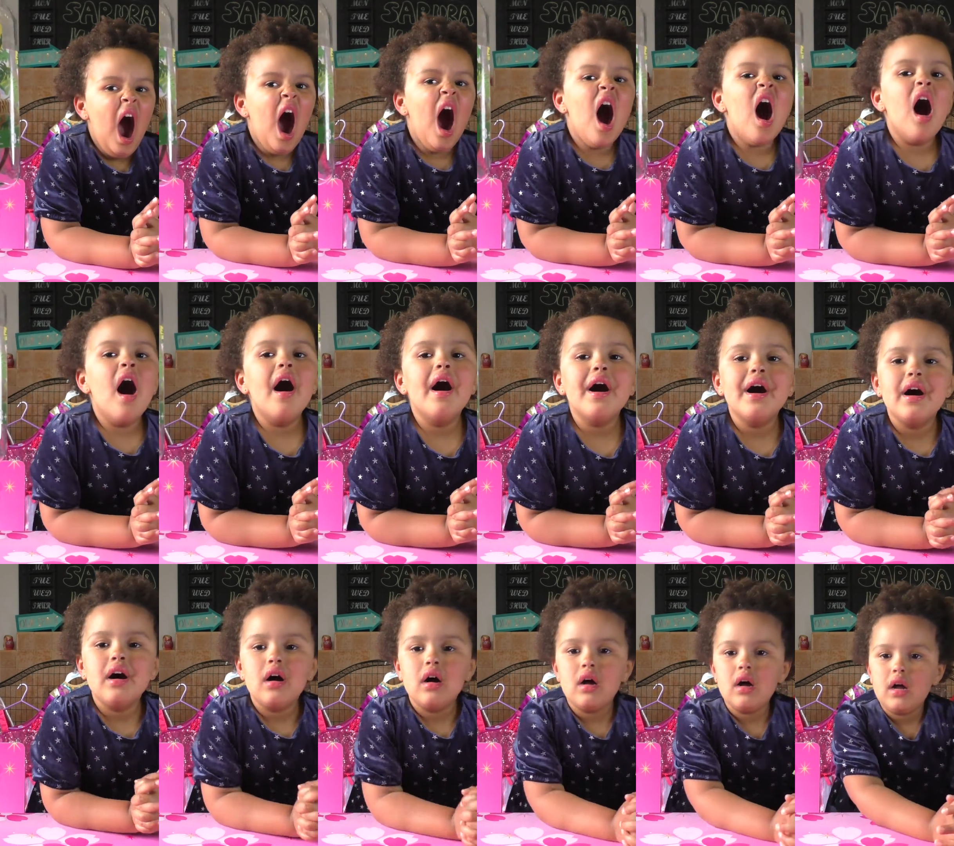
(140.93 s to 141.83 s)
You
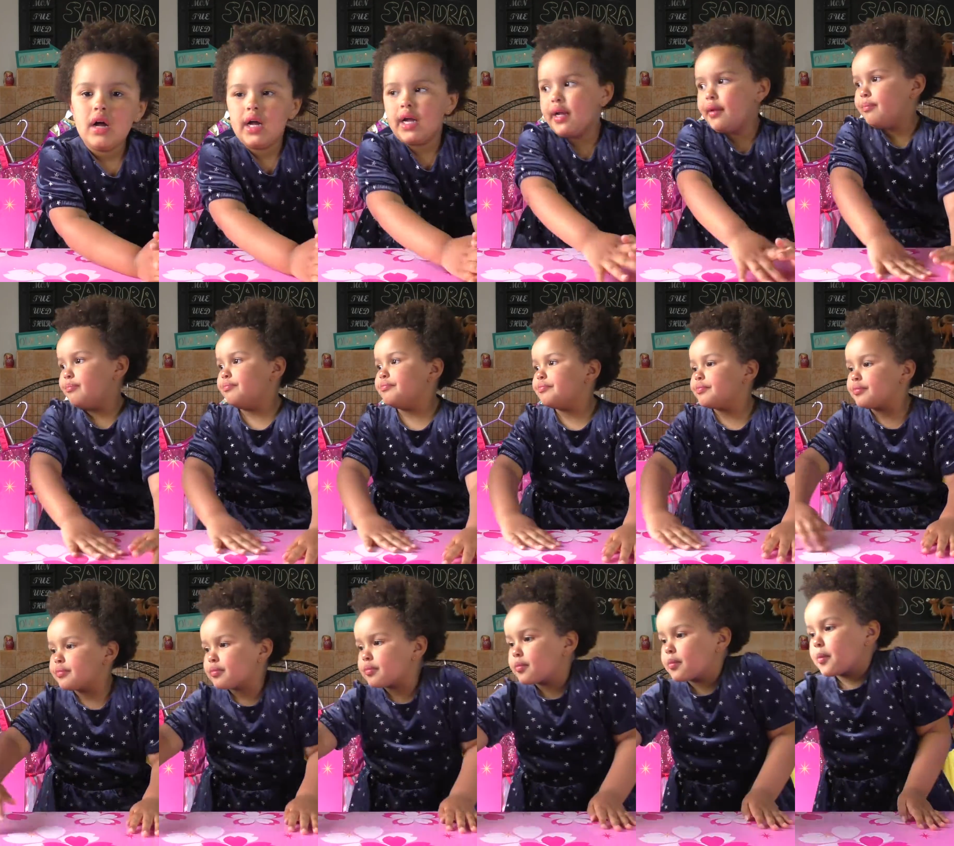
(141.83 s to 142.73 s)
came off, yes?
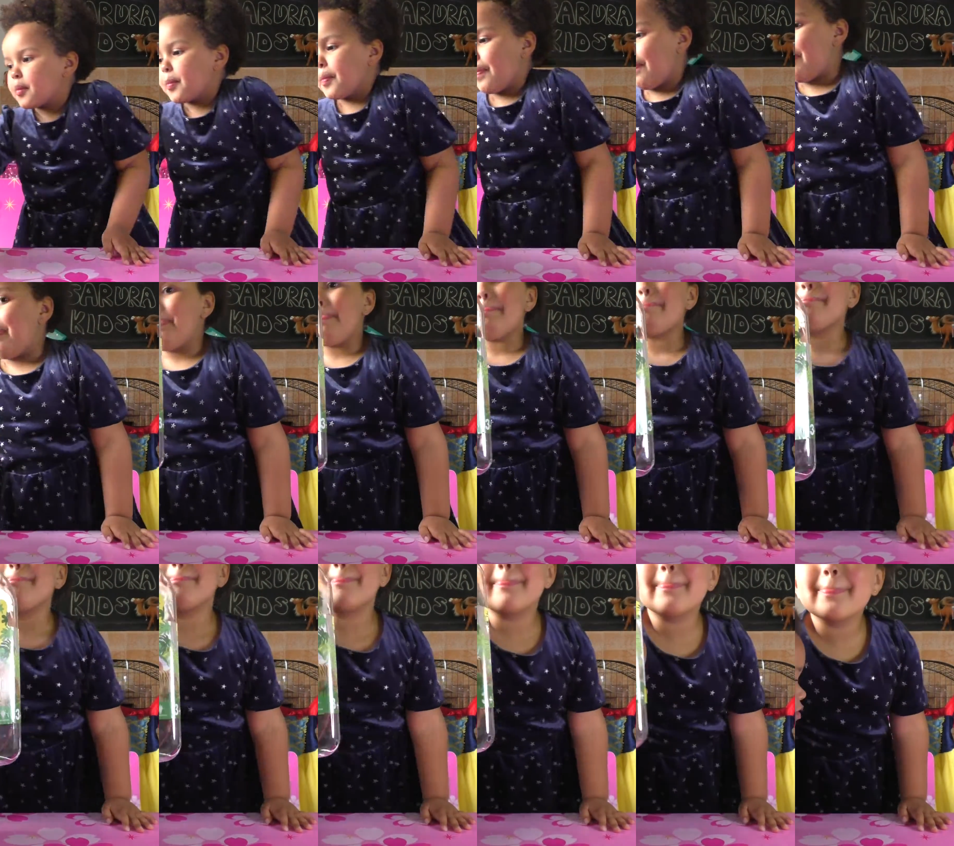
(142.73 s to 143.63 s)
And we
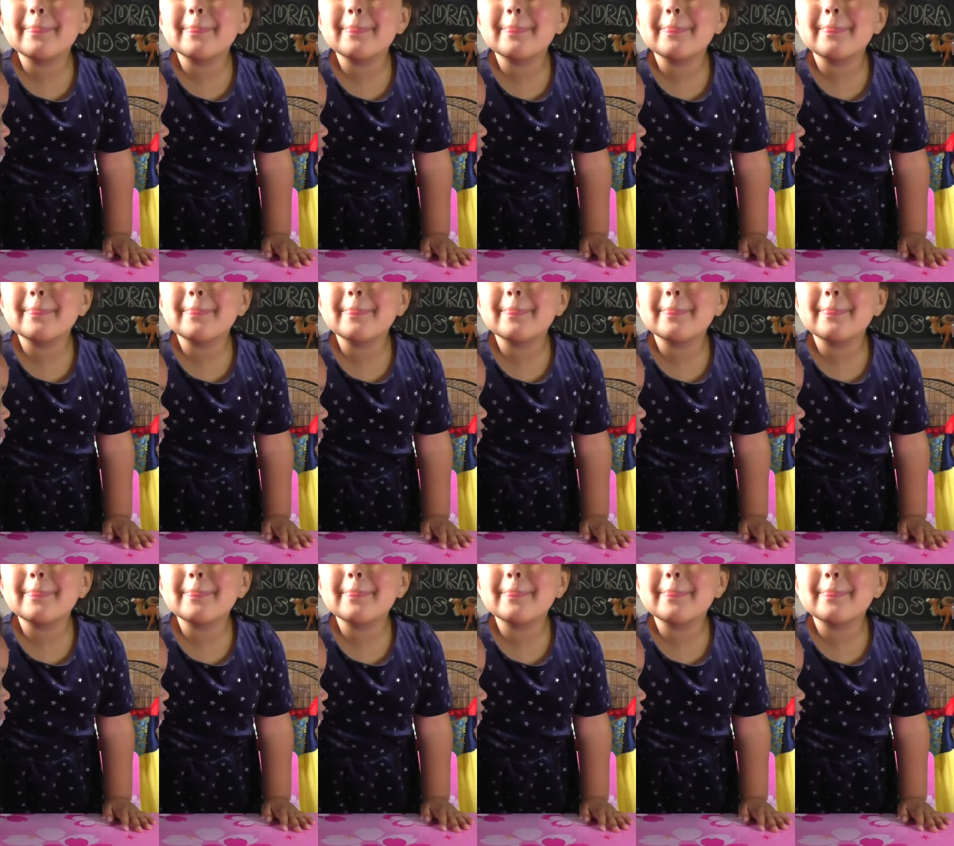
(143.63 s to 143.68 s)
got this